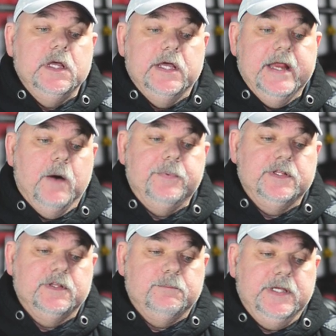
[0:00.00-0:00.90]
And
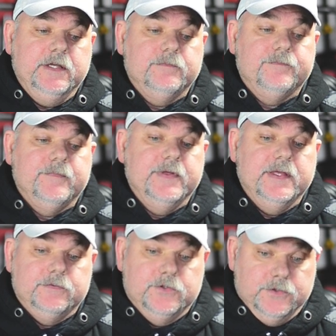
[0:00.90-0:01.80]
helping at the meet
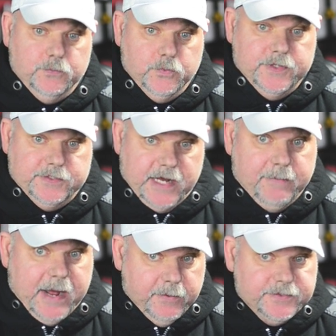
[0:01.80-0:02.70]
during the
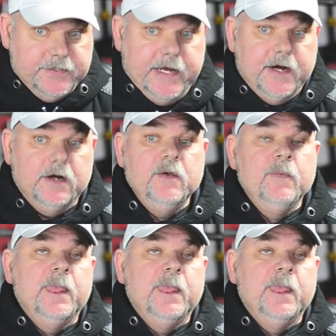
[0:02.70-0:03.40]
time I was there